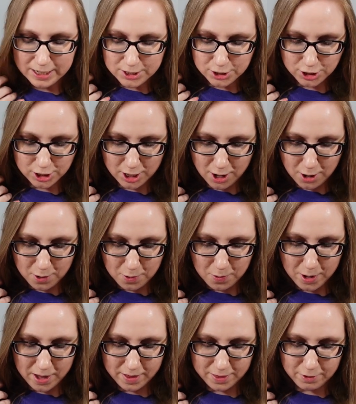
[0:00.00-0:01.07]

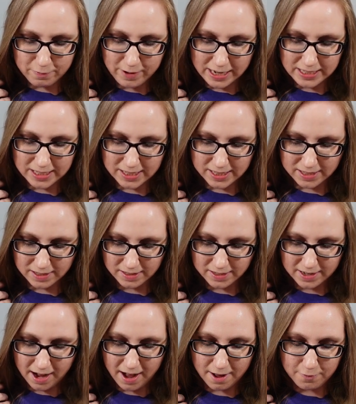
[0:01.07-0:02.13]
So the rest of the
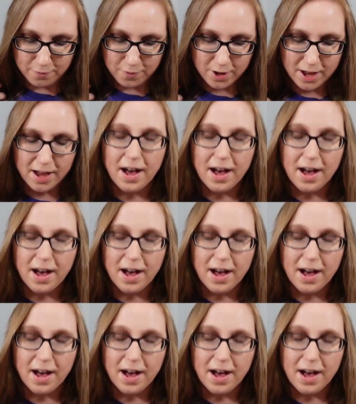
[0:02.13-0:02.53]
stuff